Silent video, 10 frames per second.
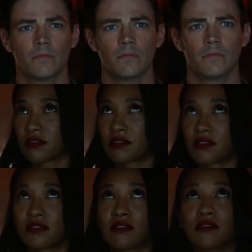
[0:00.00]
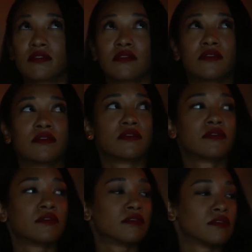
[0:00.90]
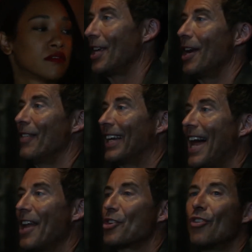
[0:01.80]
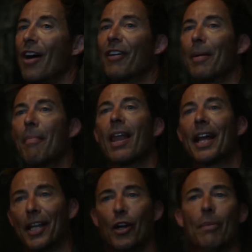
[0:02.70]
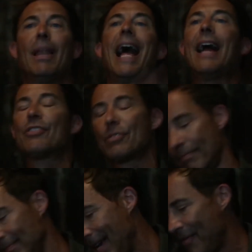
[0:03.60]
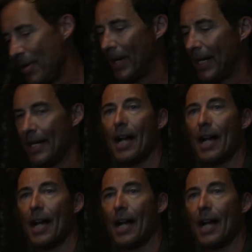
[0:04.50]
with the Eternium in this sediment could cause a catastrophic molecular blast. Everybody